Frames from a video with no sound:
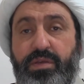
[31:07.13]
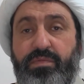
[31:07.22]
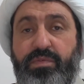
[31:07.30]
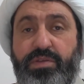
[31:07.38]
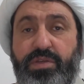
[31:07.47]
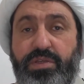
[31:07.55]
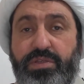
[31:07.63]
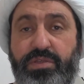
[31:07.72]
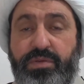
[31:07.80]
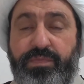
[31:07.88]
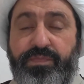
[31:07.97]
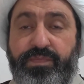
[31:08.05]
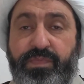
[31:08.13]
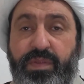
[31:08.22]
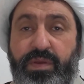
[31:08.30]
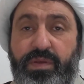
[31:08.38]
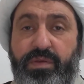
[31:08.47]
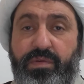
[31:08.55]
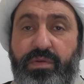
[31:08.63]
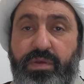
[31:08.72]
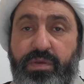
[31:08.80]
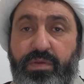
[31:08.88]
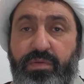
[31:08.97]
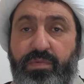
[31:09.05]
which is
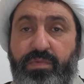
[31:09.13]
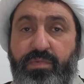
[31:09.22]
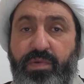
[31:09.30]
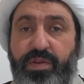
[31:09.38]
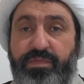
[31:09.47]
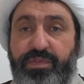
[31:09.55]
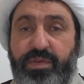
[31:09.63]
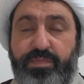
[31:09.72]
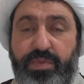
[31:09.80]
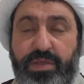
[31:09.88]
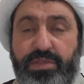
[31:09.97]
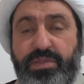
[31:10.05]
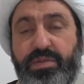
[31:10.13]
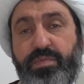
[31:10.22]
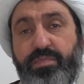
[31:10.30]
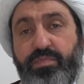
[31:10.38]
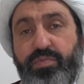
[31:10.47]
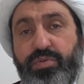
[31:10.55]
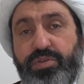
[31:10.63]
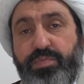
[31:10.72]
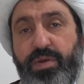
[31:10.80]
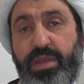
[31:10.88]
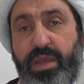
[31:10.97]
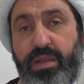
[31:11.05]
uh, one of the best books
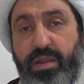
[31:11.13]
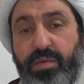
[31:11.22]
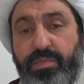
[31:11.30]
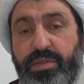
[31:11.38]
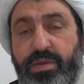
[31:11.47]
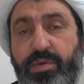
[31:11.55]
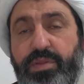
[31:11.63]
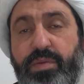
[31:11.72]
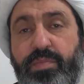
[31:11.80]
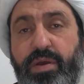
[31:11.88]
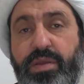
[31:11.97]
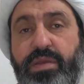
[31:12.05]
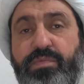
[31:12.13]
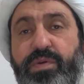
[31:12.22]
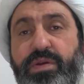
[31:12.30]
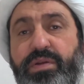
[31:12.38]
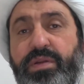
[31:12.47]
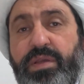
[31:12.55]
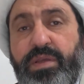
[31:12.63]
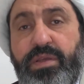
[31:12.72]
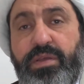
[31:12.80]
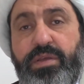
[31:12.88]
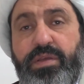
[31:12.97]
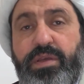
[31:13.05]
by Allama Tabatabai where
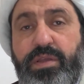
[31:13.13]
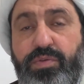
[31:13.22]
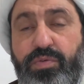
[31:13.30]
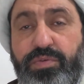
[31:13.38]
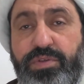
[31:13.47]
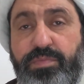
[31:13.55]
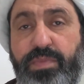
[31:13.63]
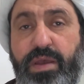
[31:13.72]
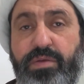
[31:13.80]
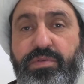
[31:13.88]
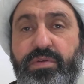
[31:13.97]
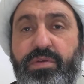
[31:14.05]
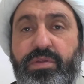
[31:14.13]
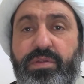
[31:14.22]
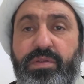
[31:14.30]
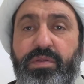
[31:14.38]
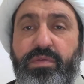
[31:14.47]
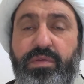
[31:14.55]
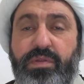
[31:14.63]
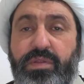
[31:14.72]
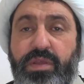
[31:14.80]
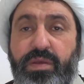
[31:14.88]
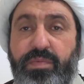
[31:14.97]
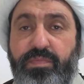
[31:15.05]
he talks about
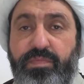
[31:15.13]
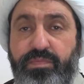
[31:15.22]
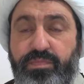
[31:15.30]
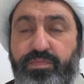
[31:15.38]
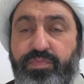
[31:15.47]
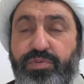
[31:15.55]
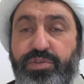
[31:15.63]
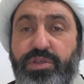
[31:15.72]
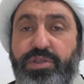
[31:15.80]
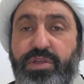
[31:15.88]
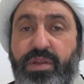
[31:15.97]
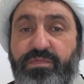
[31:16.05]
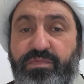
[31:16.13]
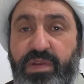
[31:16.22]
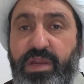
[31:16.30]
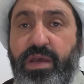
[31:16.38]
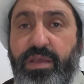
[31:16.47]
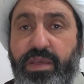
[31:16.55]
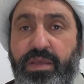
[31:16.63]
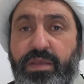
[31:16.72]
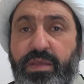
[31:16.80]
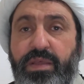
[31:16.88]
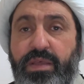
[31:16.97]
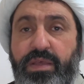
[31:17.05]
the position of wilayah
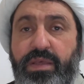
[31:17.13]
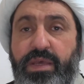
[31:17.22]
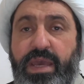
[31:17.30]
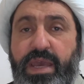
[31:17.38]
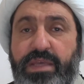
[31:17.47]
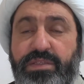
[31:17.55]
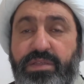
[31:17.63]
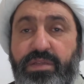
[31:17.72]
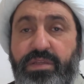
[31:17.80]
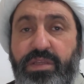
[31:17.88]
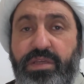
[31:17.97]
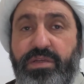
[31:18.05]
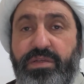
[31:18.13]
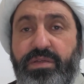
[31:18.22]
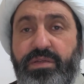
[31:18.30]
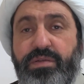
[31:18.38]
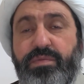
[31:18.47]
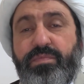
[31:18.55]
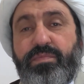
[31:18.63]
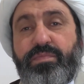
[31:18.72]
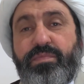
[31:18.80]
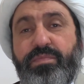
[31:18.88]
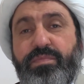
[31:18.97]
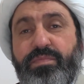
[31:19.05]
as
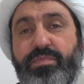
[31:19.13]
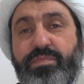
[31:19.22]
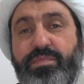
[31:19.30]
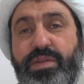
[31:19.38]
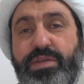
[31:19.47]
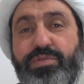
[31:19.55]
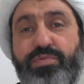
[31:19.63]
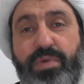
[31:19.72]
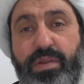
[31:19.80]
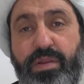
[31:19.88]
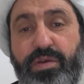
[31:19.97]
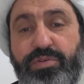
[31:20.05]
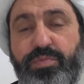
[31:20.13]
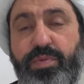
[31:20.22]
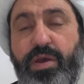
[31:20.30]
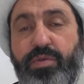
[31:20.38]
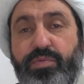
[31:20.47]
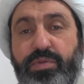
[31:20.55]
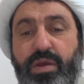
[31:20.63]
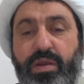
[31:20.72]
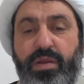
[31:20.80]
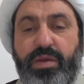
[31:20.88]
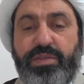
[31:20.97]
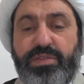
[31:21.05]
nearness to Allah subhanahu wa
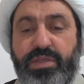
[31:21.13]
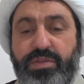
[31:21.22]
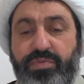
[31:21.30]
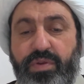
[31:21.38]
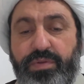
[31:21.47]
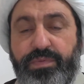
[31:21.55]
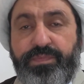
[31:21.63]
ta'ala etc.